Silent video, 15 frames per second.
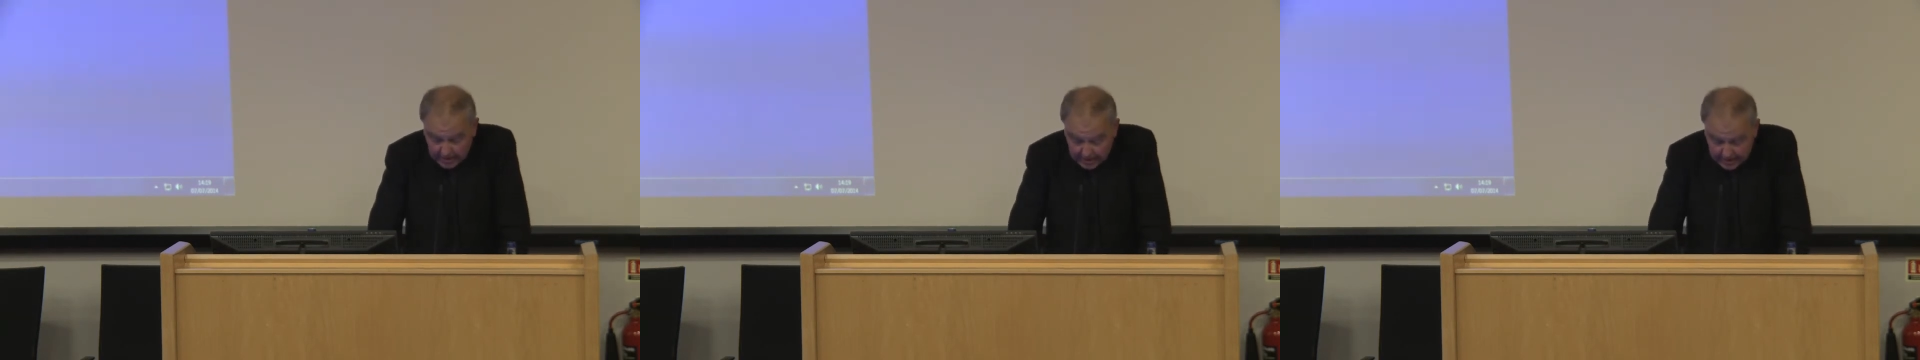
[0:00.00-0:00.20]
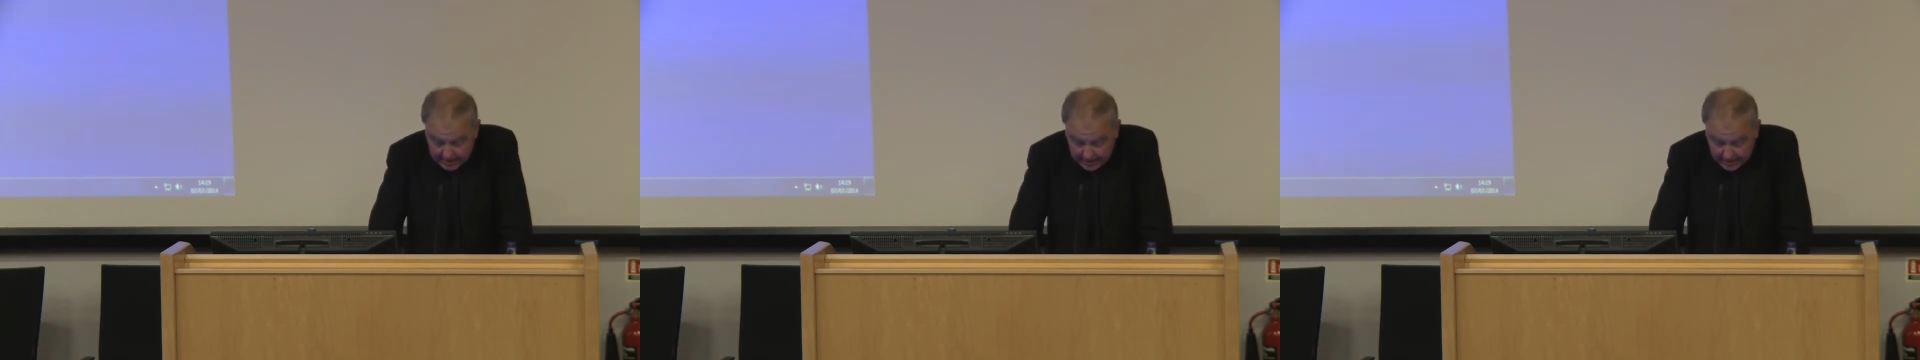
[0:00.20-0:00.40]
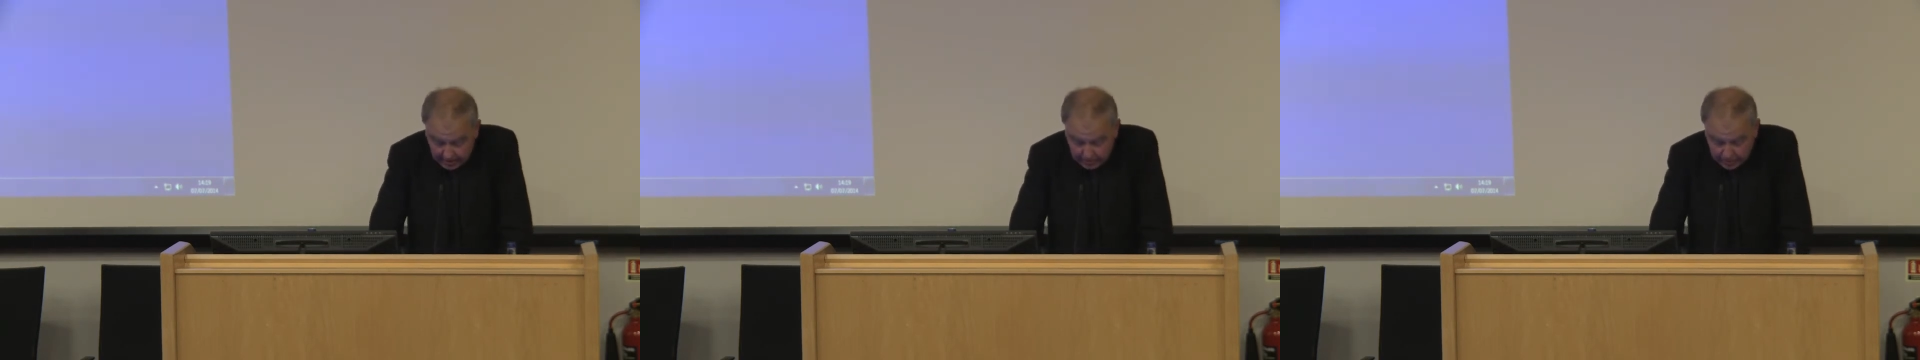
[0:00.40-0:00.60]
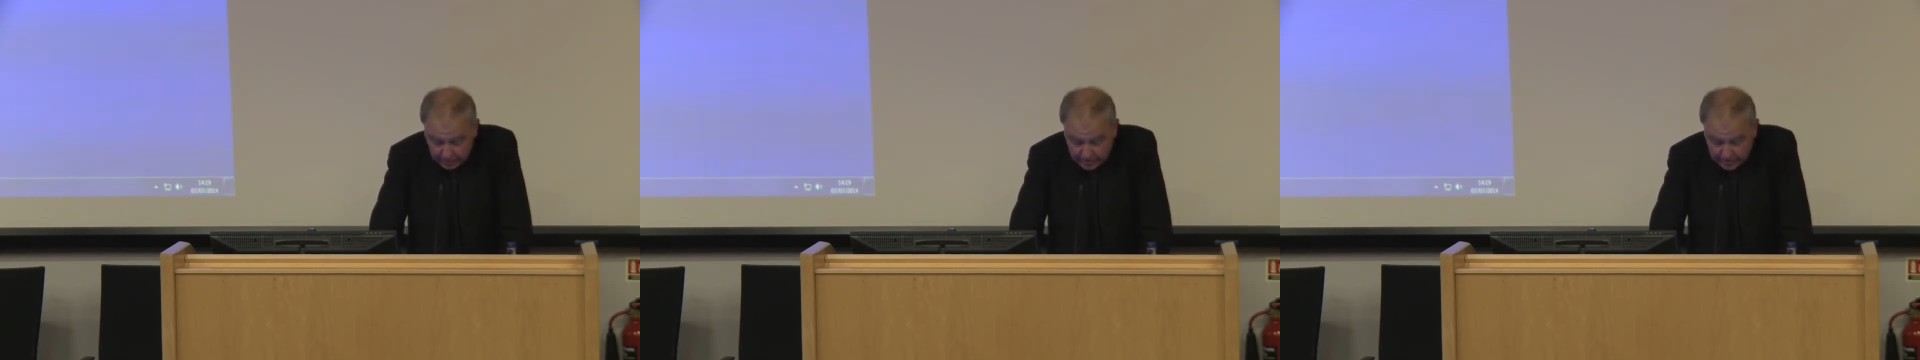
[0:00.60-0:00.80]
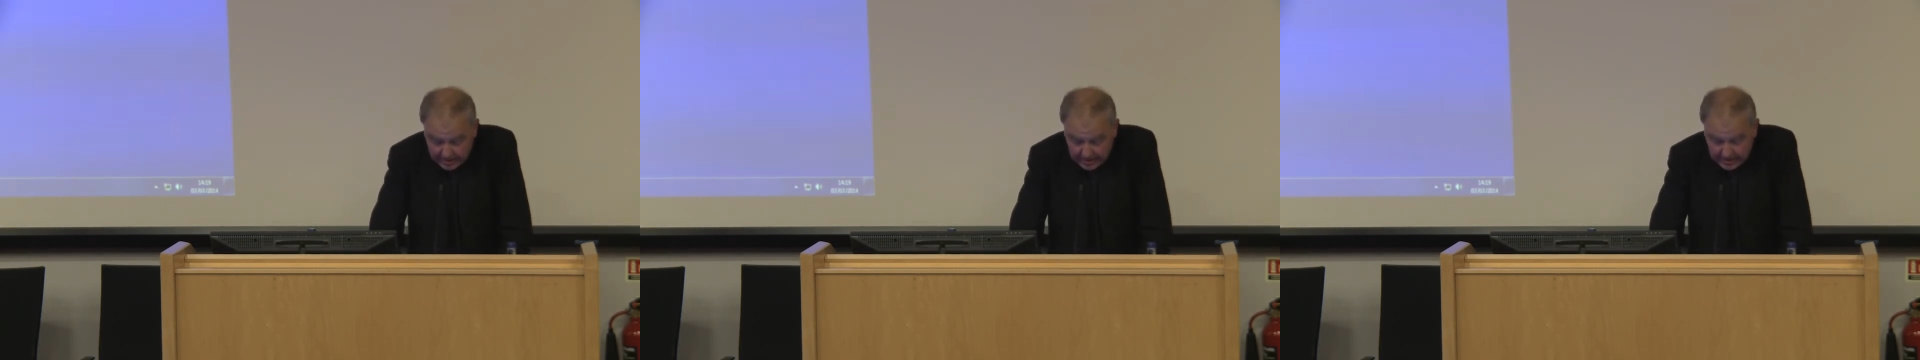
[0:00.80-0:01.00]
can
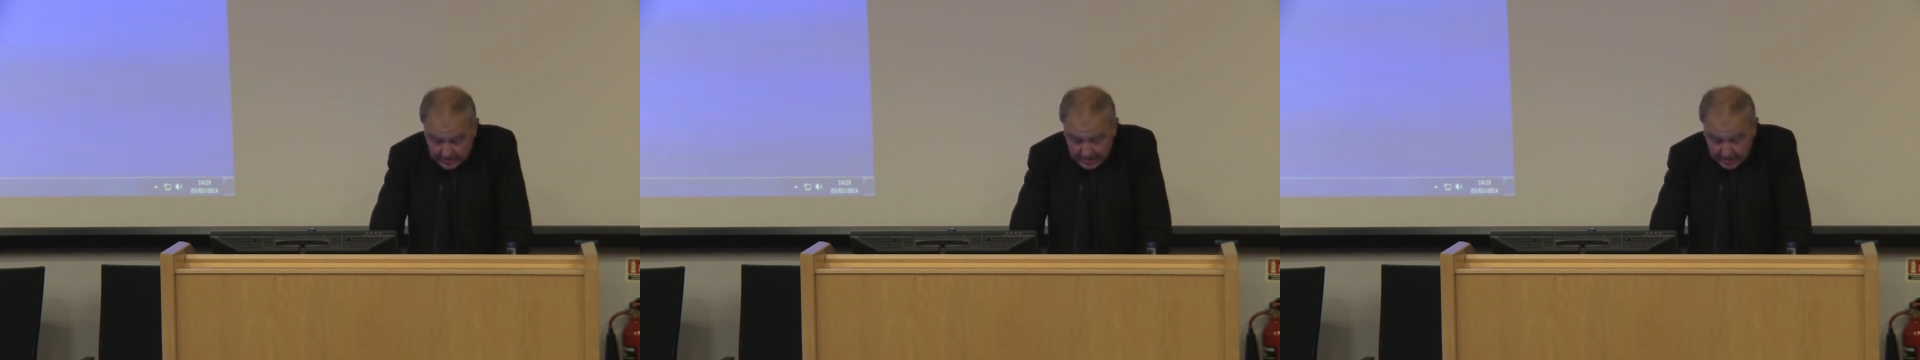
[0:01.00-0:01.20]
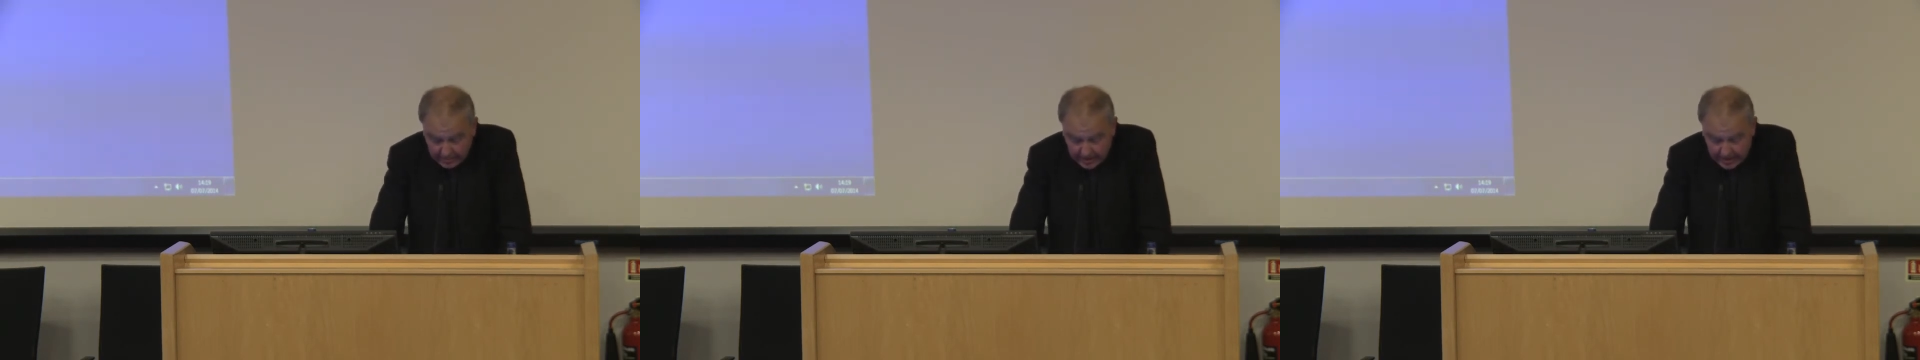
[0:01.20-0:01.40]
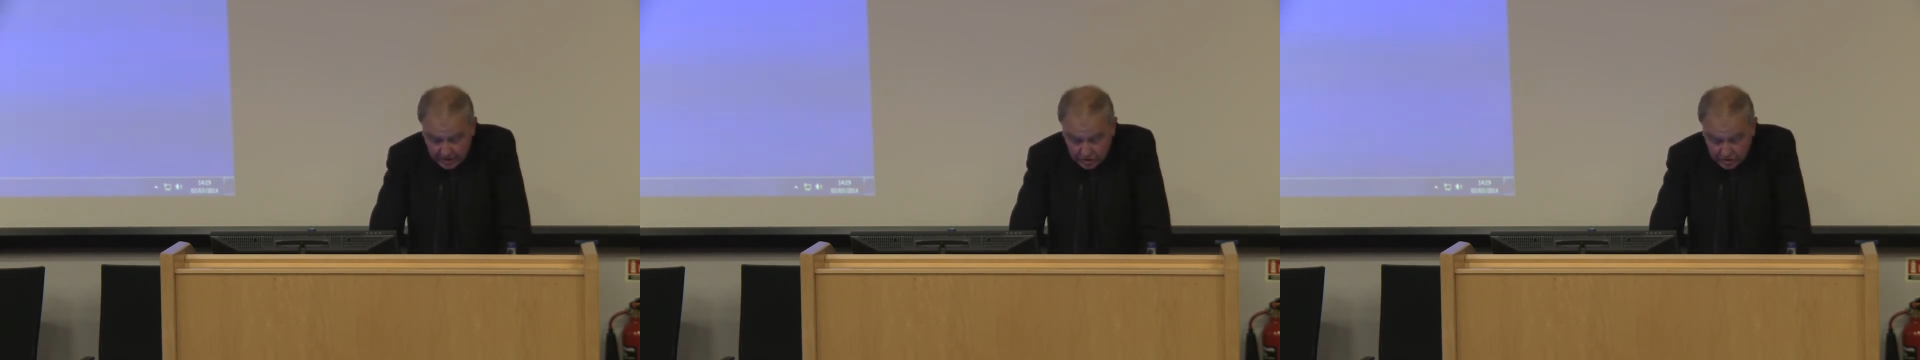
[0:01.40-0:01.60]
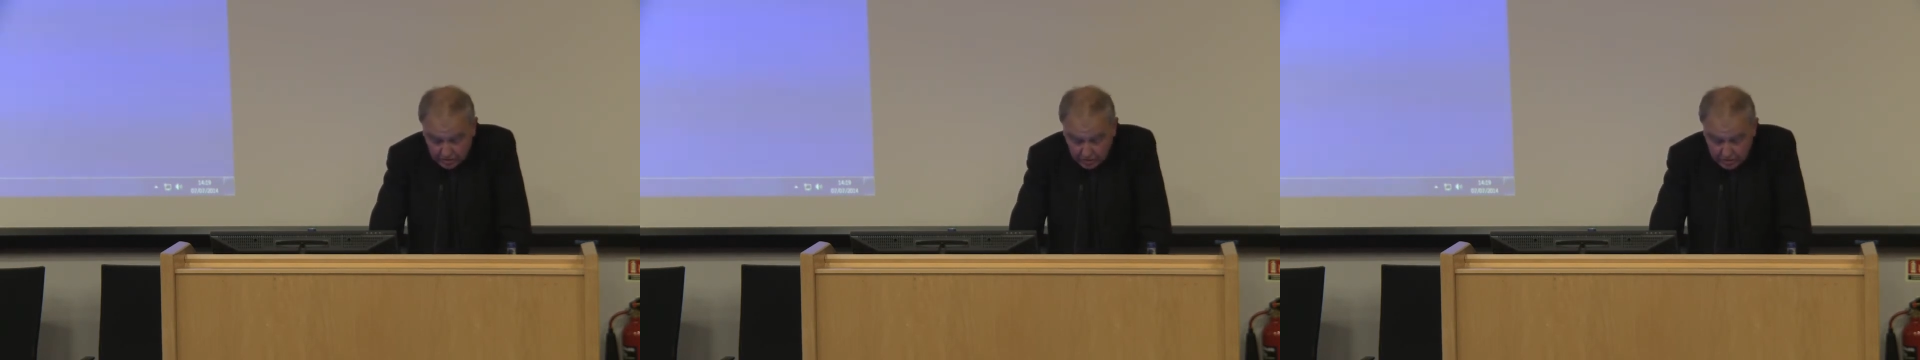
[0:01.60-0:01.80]
help with the examination